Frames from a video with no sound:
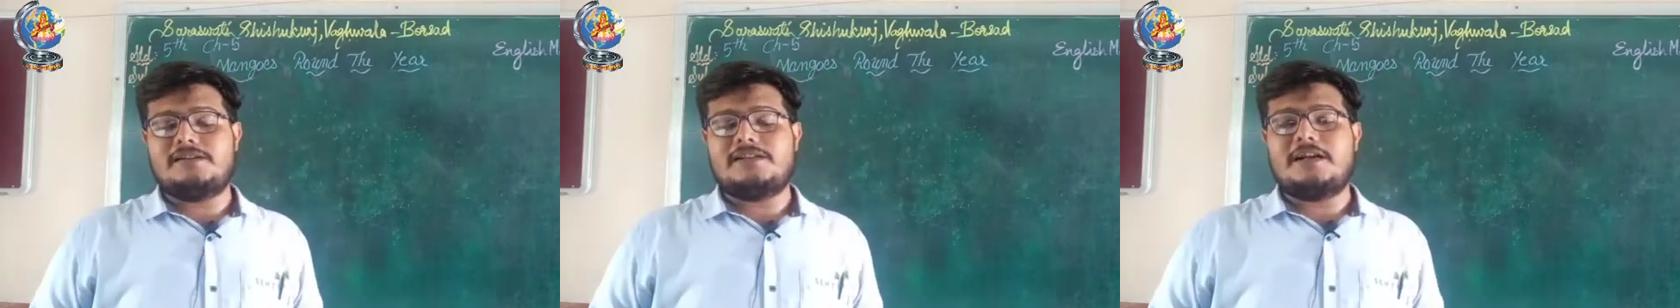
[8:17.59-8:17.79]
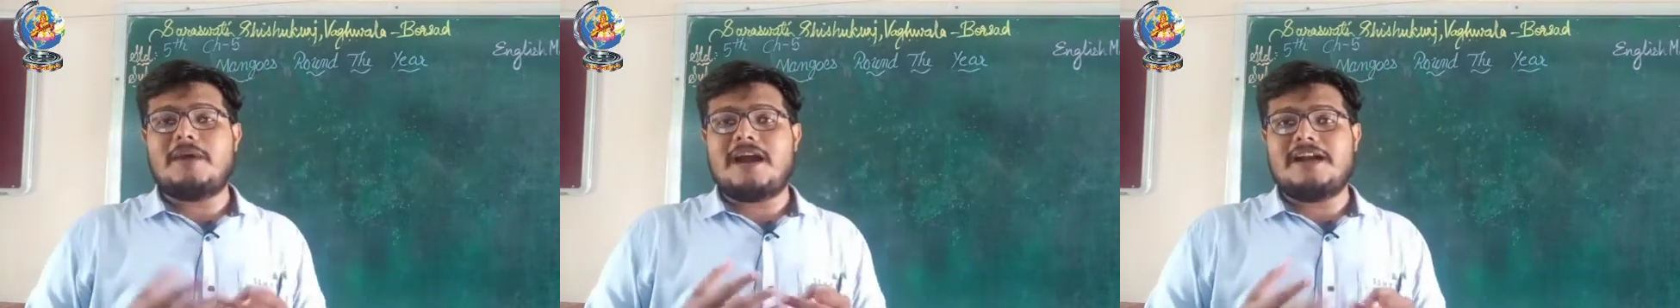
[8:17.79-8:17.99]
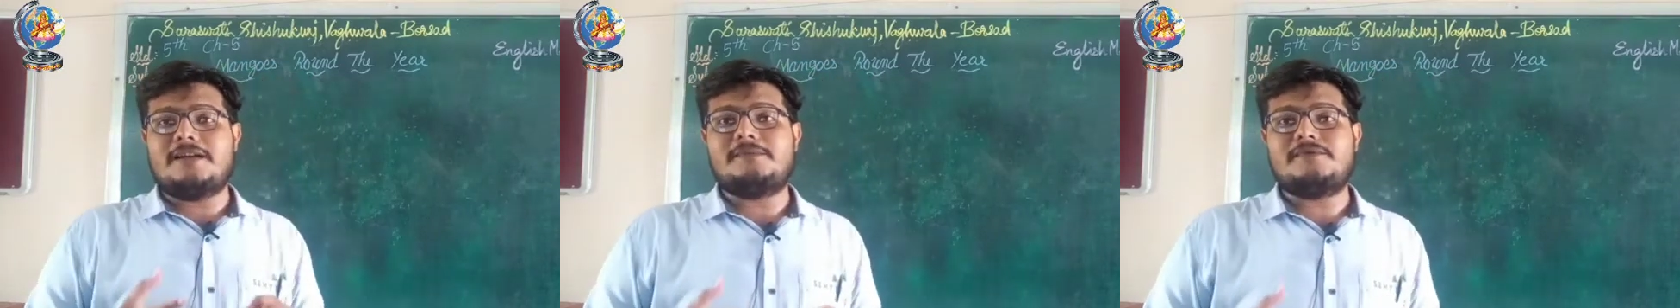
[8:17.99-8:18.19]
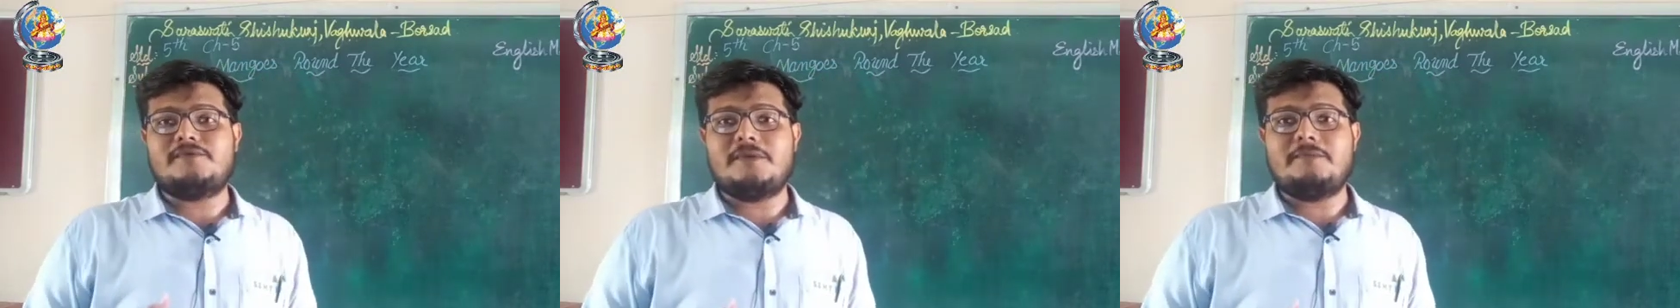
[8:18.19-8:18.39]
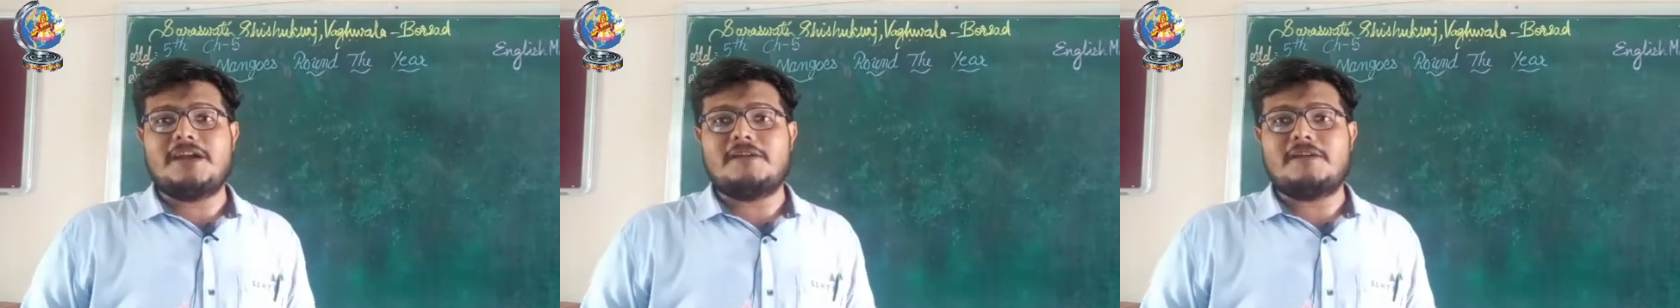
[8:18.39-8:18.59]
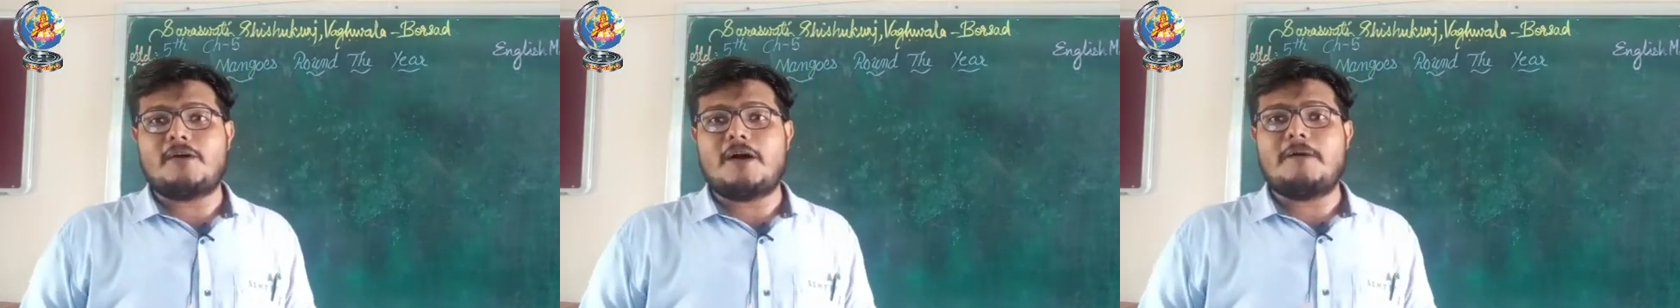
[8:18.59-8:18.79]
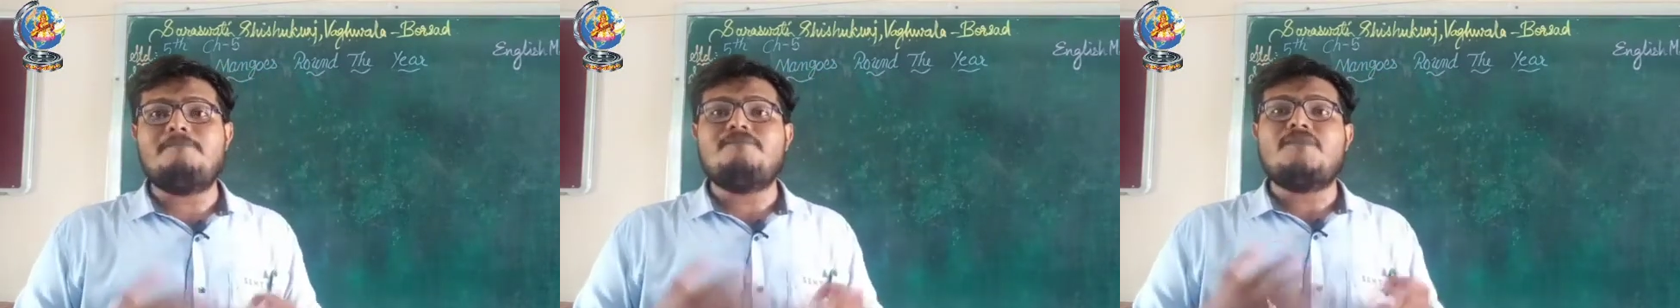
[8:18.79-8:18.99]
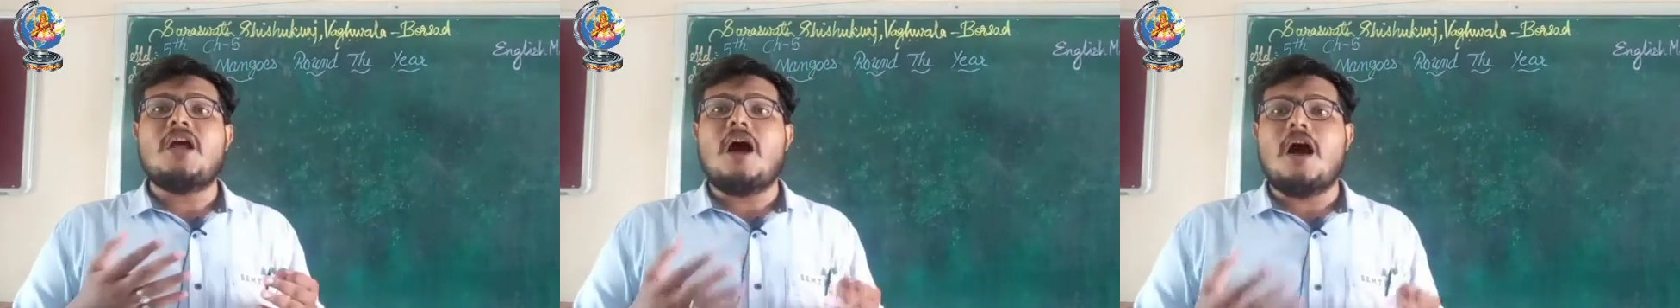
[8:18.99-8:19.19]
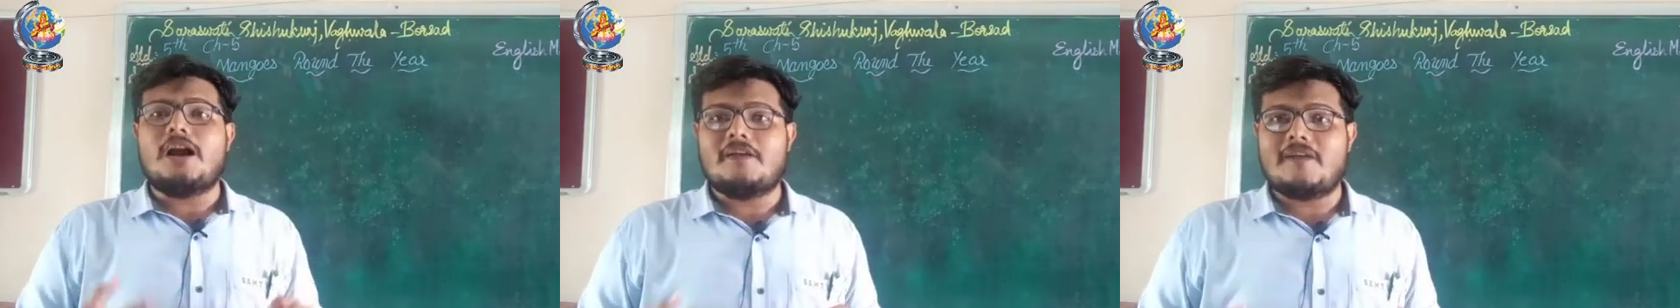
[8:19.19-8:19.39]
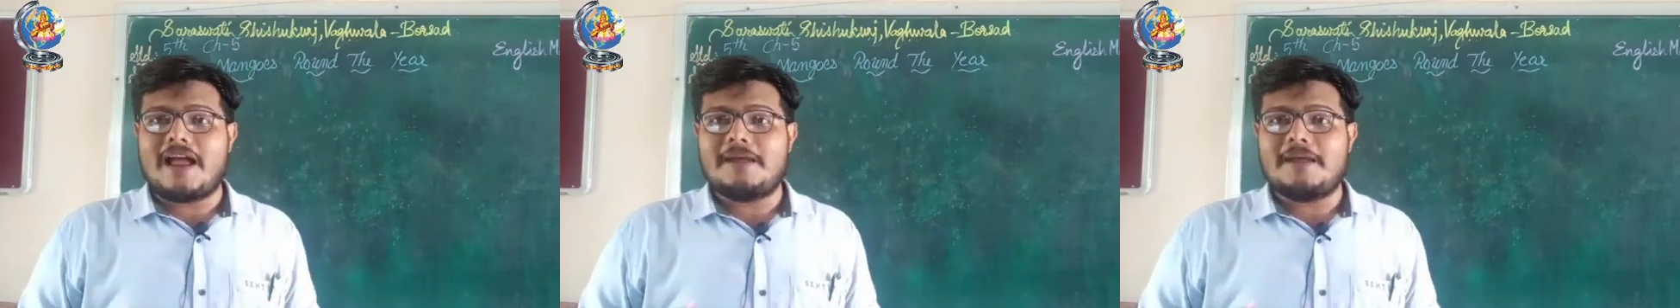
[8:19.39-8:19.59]
some items we make from
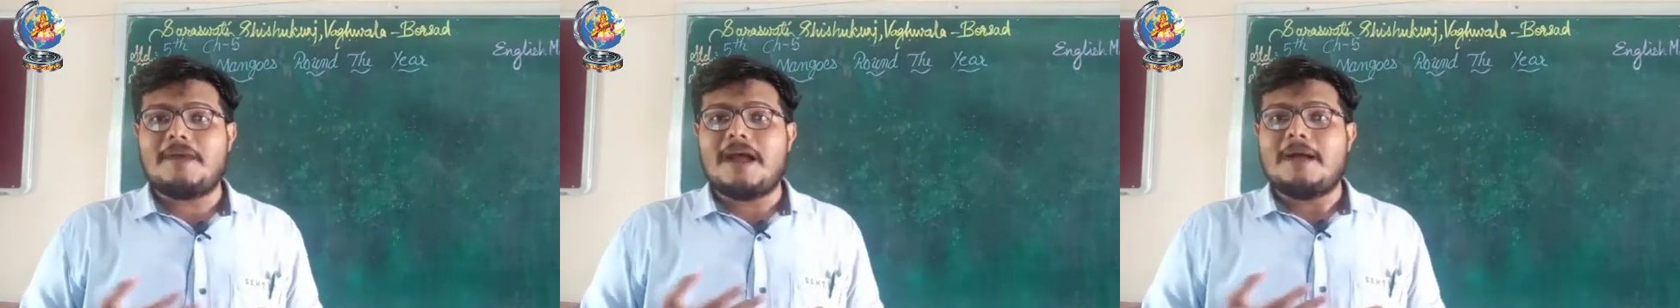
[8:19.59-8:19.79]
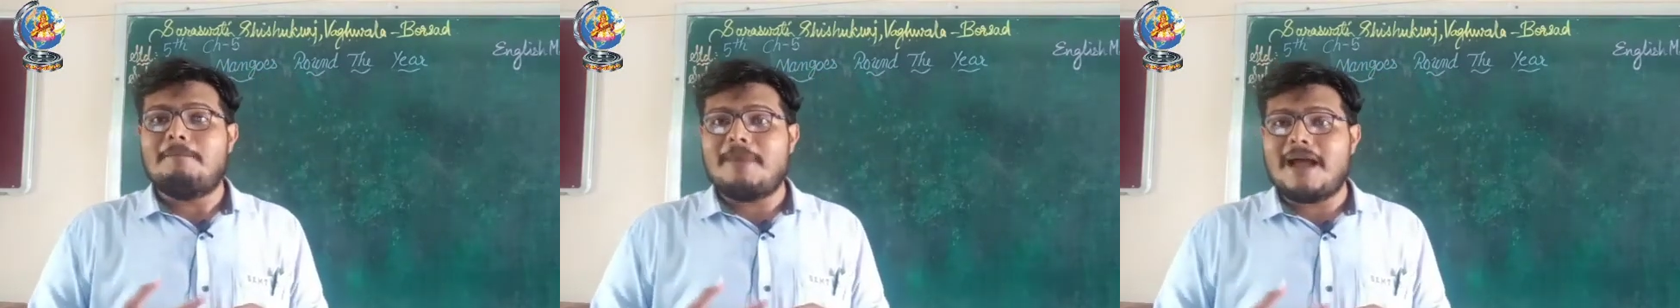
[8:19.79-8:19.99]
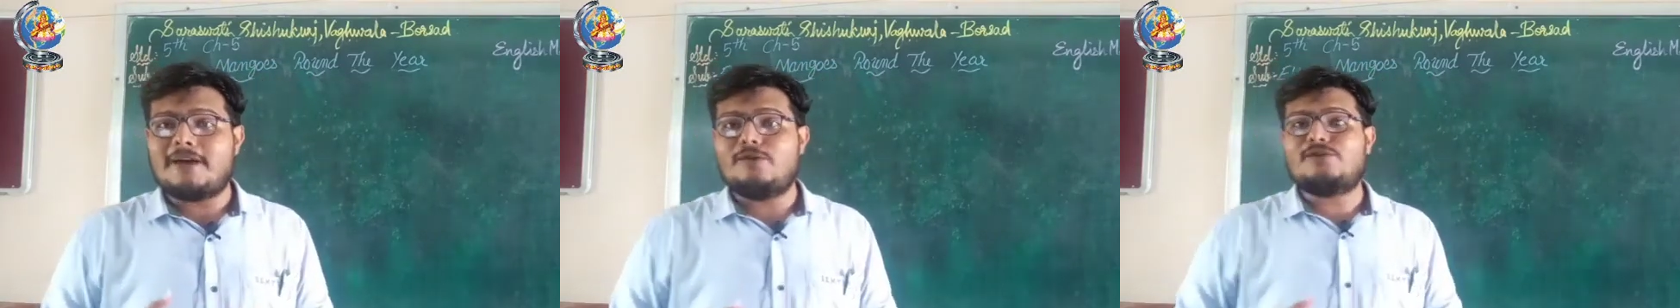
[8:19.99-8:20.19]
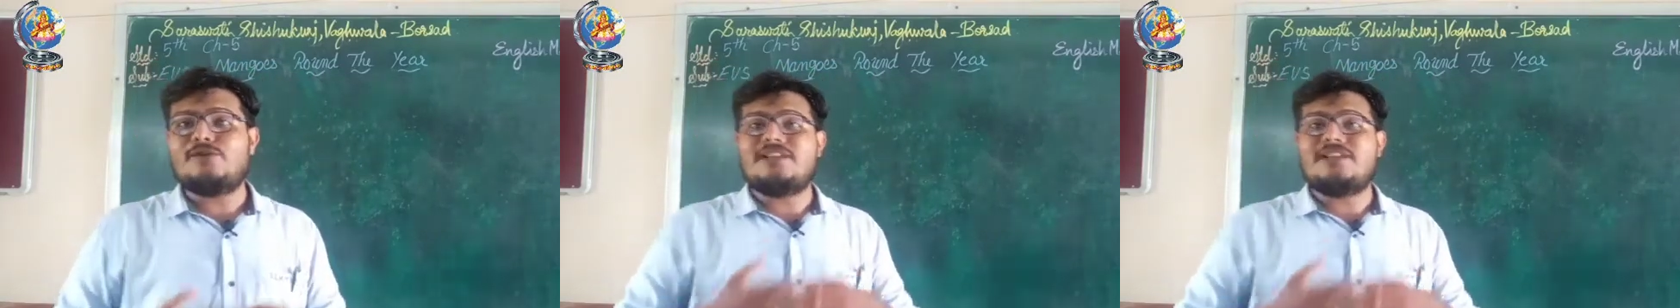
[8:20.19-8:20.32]
unripe mango.